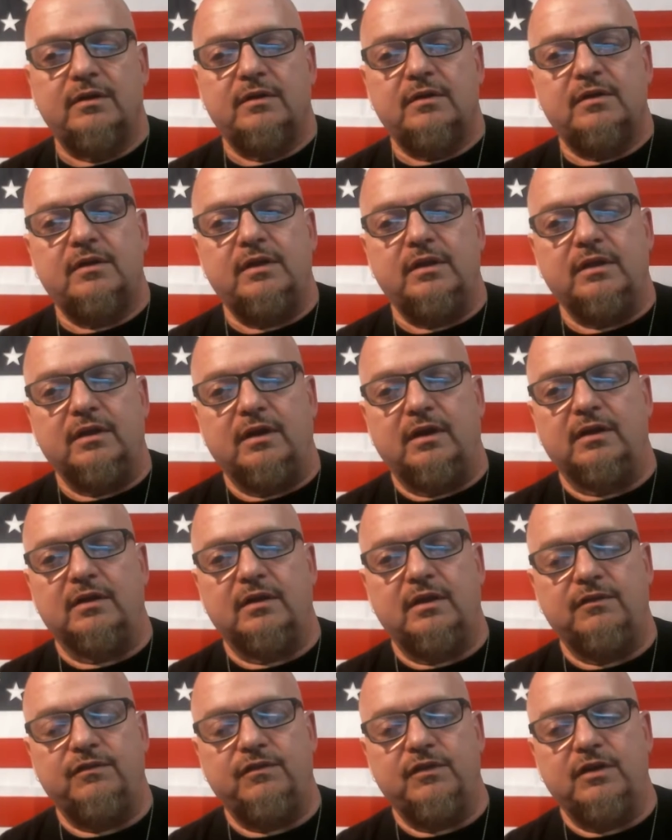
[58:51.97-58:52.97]
He
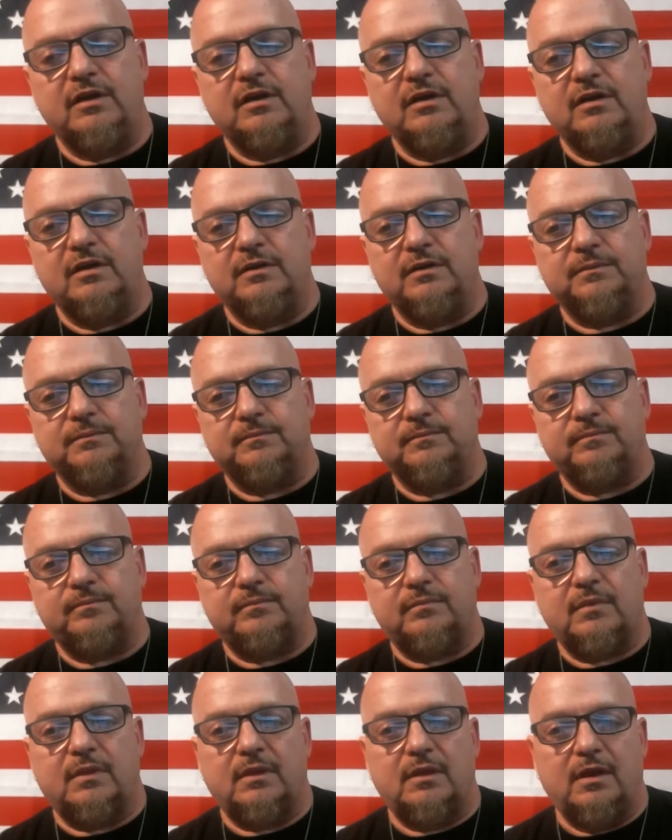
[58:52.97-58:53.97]
fit in it.
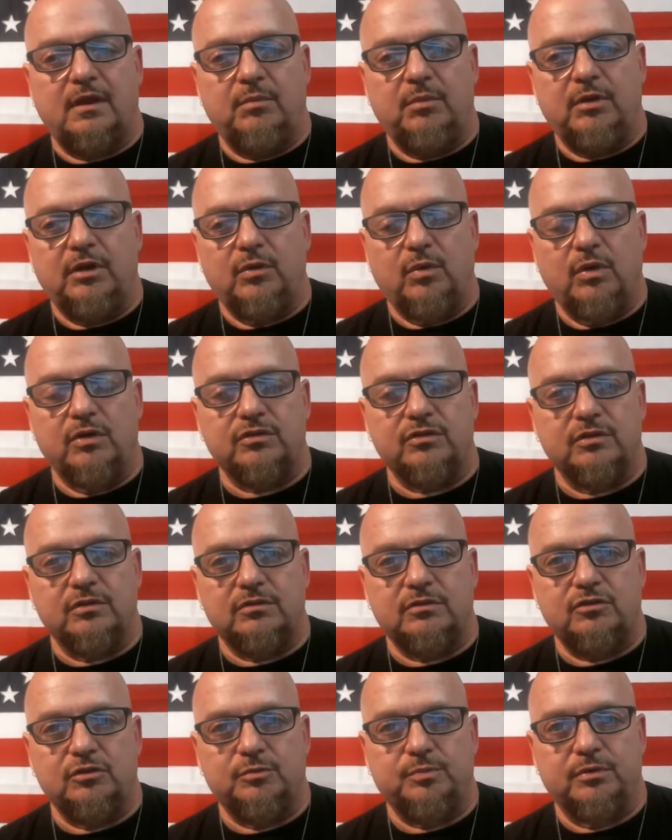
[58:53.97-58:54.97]
I mean, it wasn't
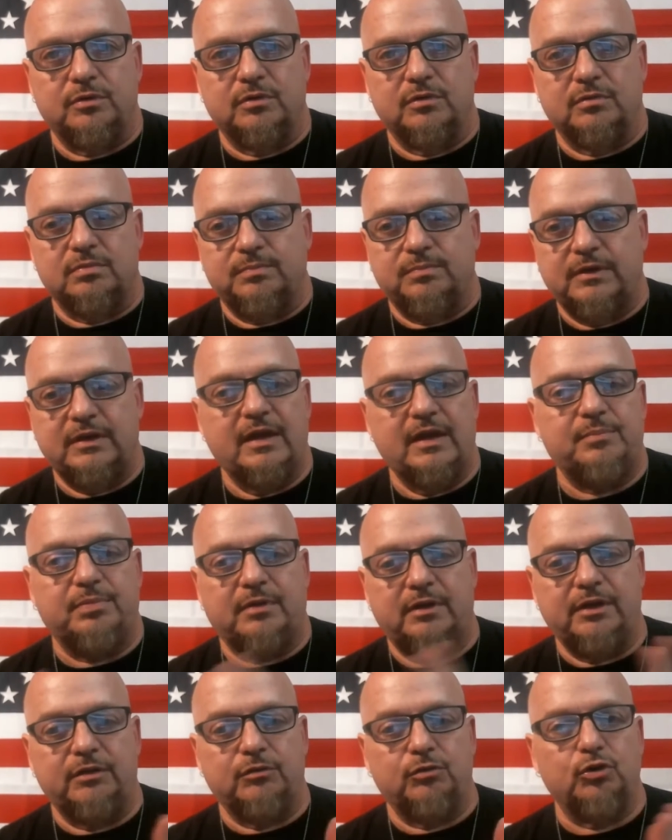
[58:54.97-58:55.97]
super, but he had
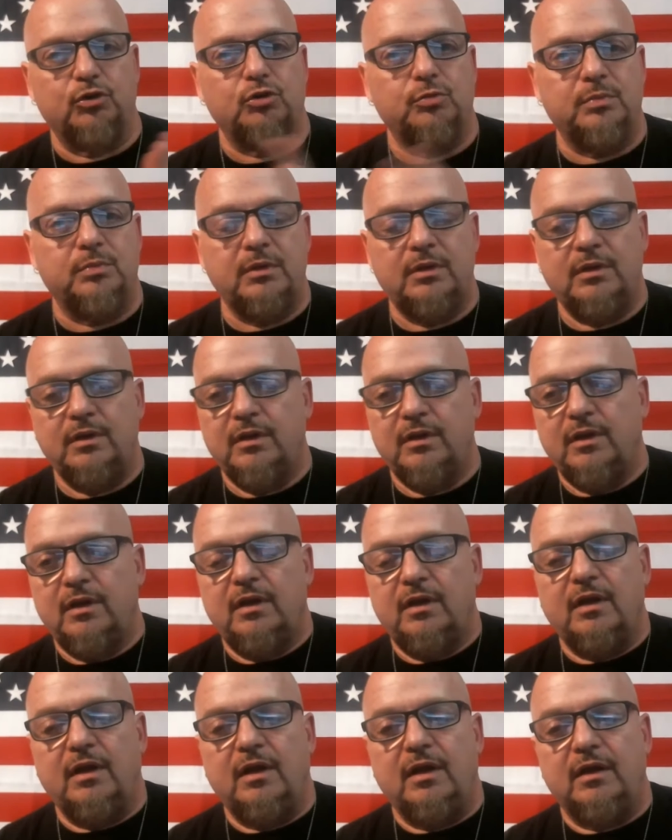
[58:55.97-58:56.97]
plenty of room,
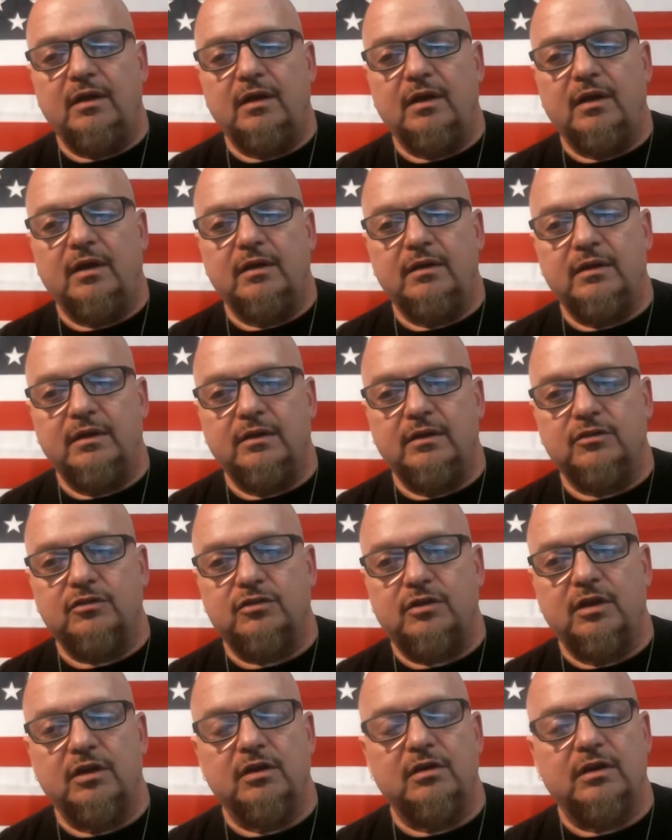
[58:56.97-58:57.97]
and he could
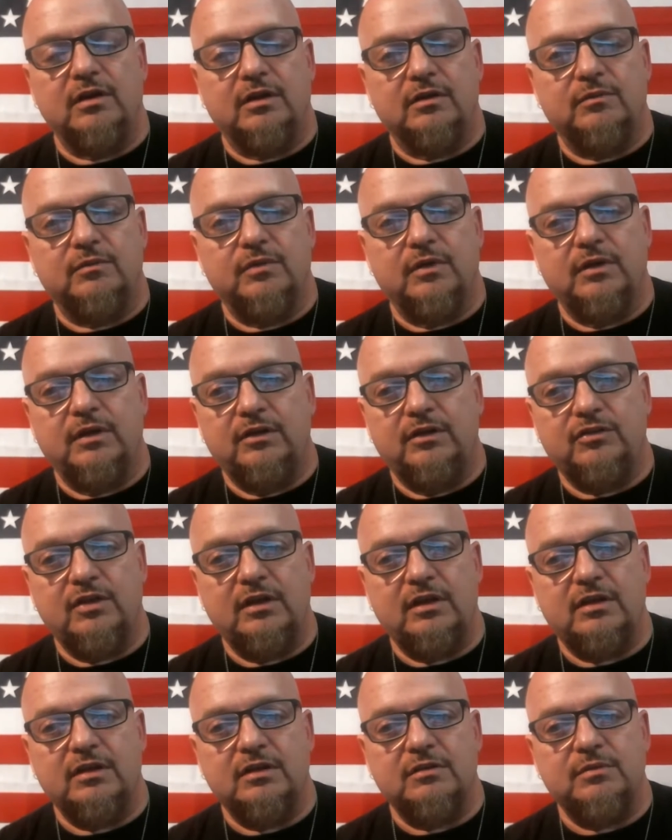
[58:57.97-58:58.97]
steer. He could fit. And he said
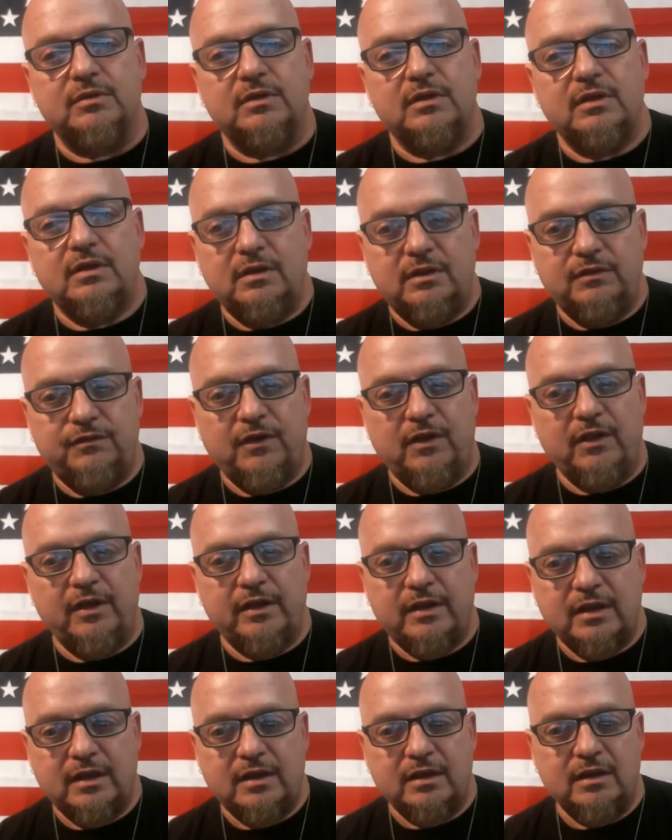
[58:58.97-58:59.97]
he felt like
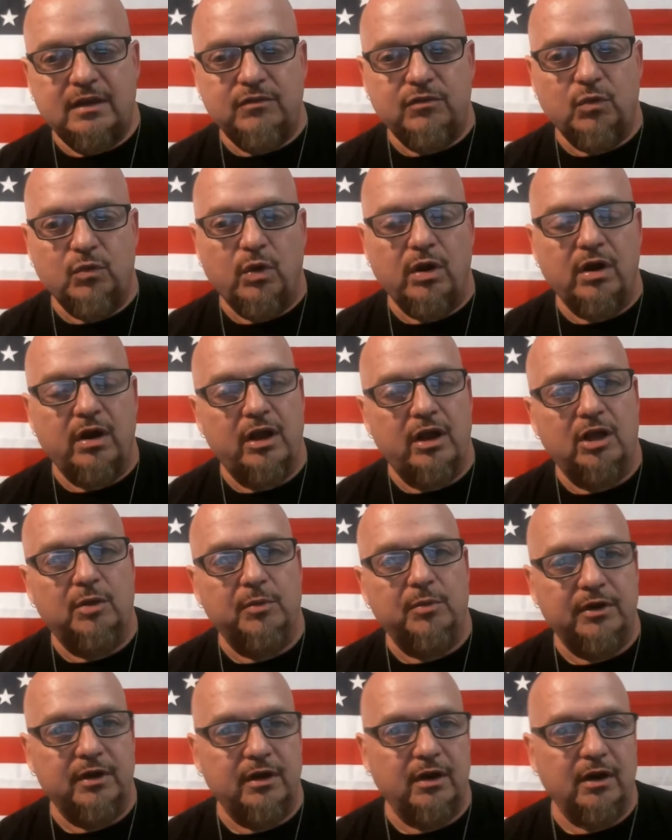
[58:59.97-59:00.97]
he could even wear a
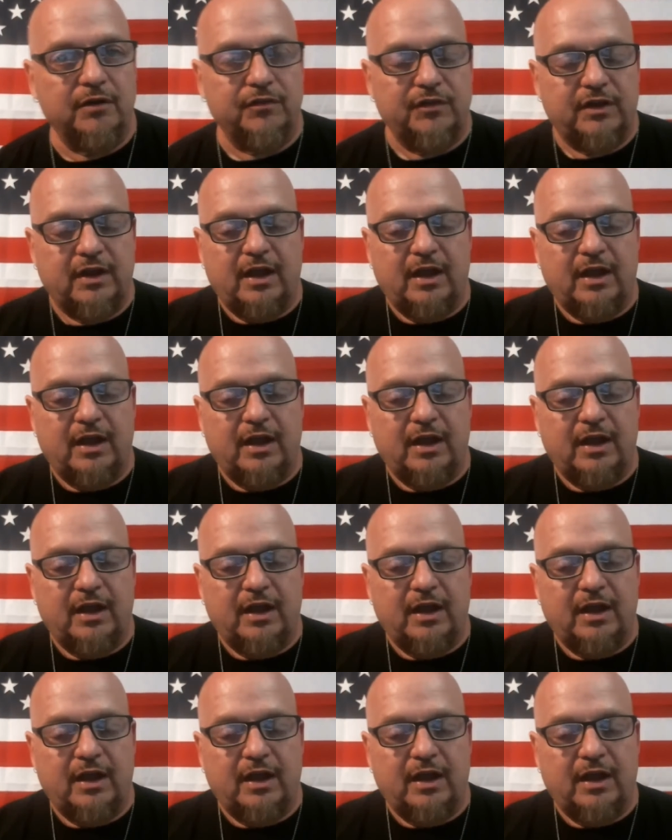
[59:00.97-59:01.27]
helmet in there if he